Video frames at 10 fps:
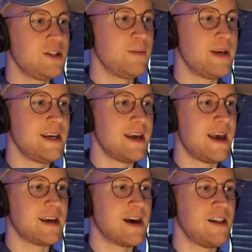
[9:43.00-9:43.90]
be
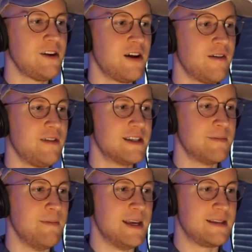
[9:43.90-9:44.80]
a color of this
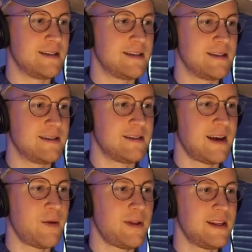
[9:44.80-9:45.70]
mist.
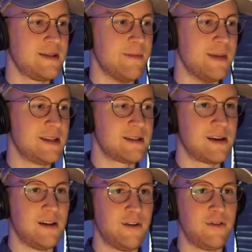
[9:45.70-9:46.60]
I want this mist
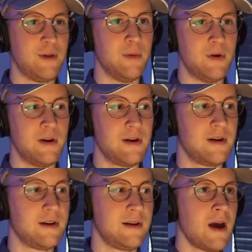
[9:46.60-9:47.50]
color for the border.
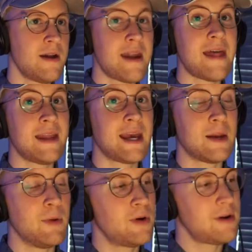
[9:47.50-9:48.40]
Now that I got a
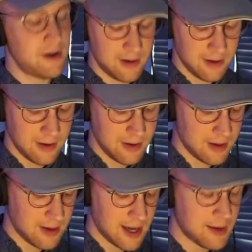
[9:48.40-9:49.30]
border,
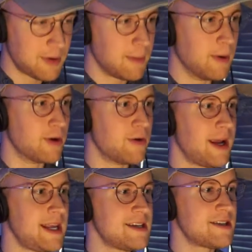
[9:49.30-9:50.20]
I can put a border
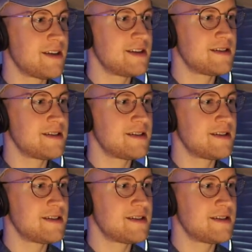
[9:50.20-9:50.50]
radius on this